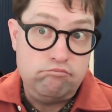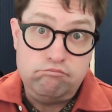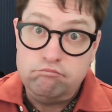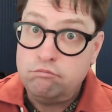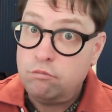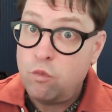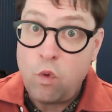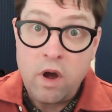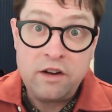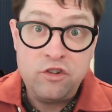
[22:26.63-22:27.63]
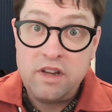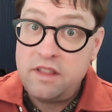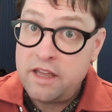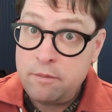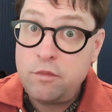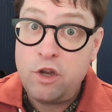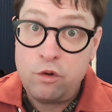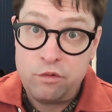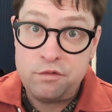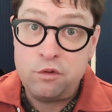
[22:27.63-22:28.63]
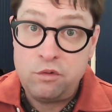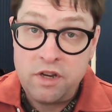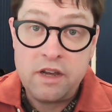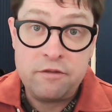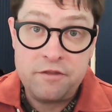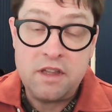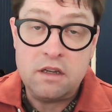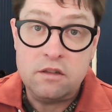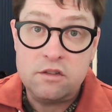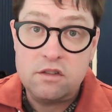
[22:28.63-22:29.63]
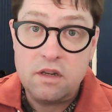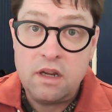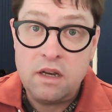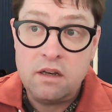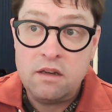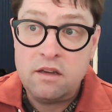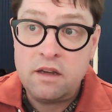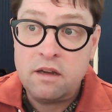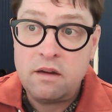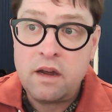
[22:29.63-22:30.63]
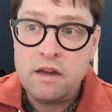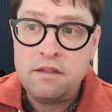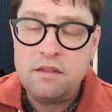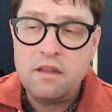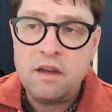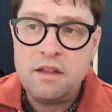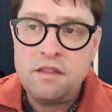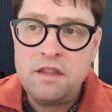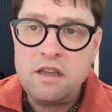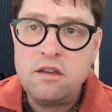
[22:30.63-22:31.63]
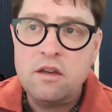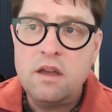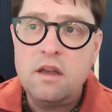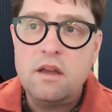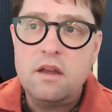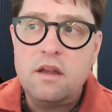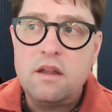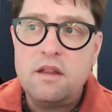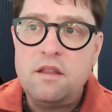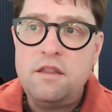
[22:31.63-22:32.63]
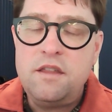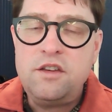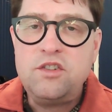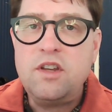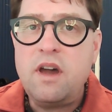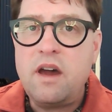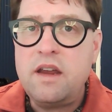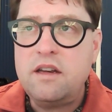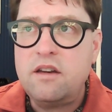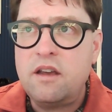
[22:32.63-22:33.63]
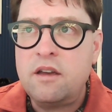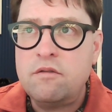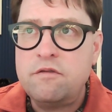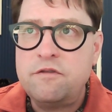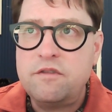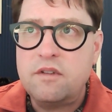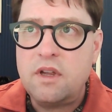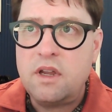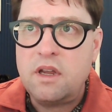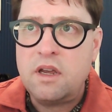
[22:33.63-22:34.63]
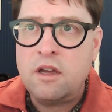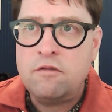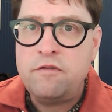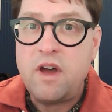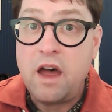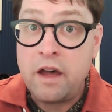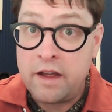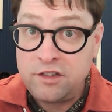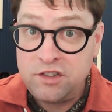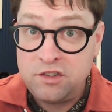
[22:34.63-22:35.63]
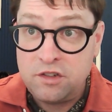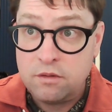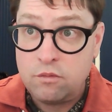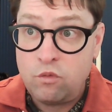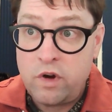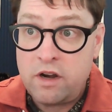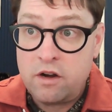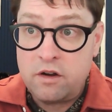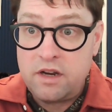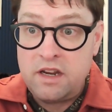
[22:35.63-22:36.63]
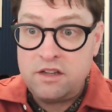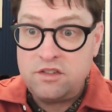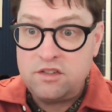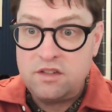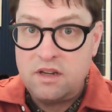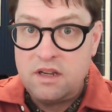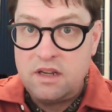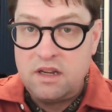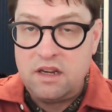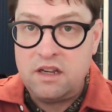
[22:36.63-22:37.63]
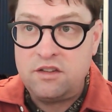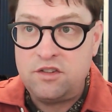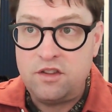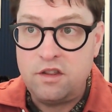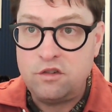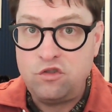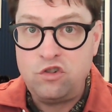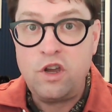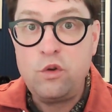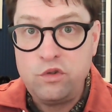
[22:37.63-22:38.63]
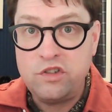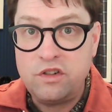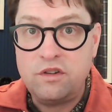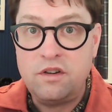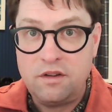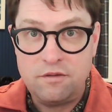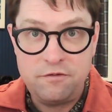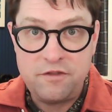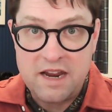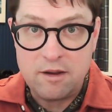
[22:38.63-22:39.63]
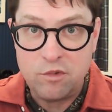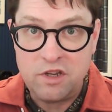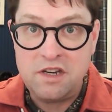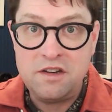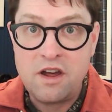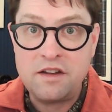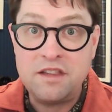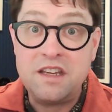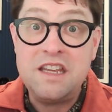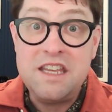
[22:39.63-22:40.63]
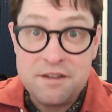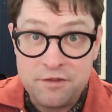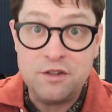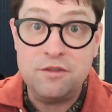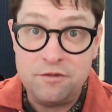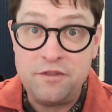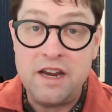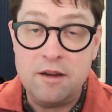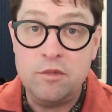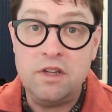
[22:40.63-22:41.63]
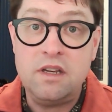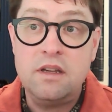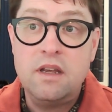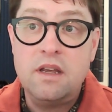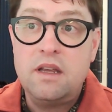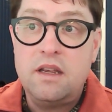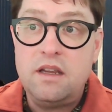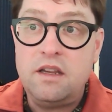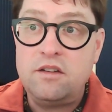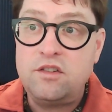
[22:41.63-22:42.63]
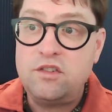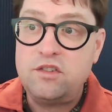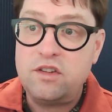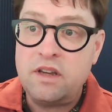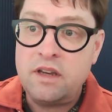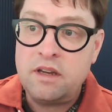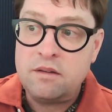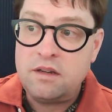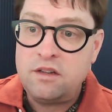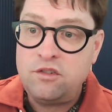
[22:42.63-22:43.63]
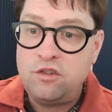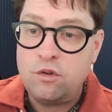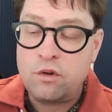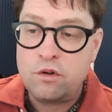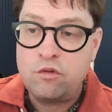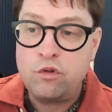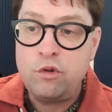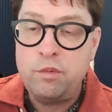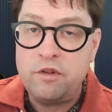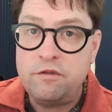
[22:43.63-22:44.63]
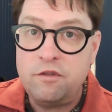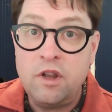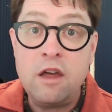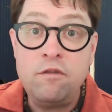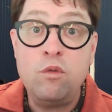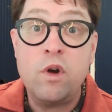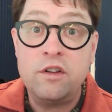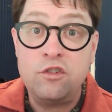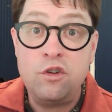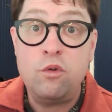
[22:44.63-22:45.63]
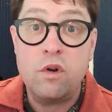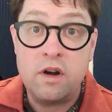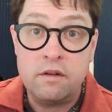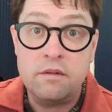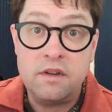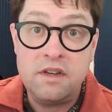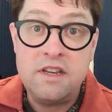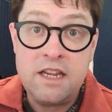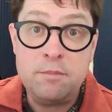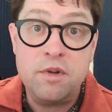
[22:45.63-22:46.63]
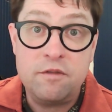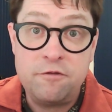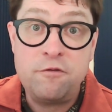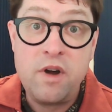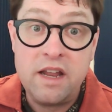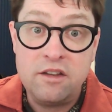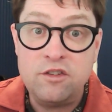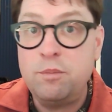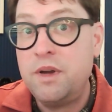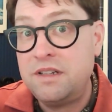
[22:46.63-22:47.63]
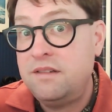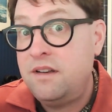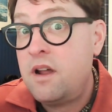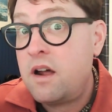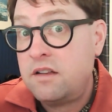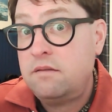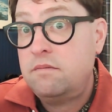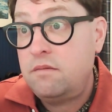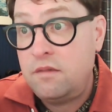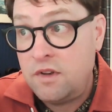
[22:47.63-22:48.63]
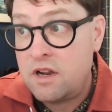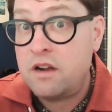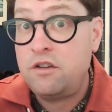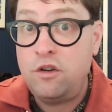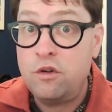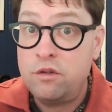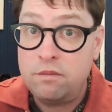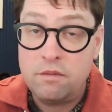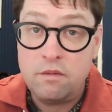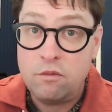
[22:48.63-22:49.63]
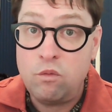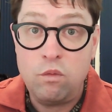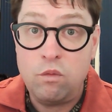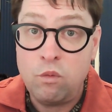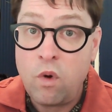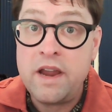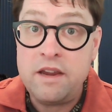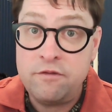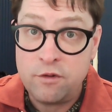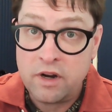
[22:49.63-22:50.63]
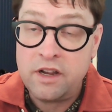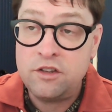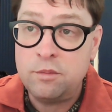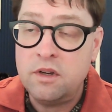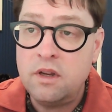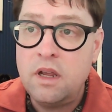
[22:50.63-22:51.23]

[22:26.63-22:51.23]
watching them go through tough things. And I think this kind of us, where it's the chosen family, not the given family. It's your group of loved ones who are deep friends, but not your wife or husband.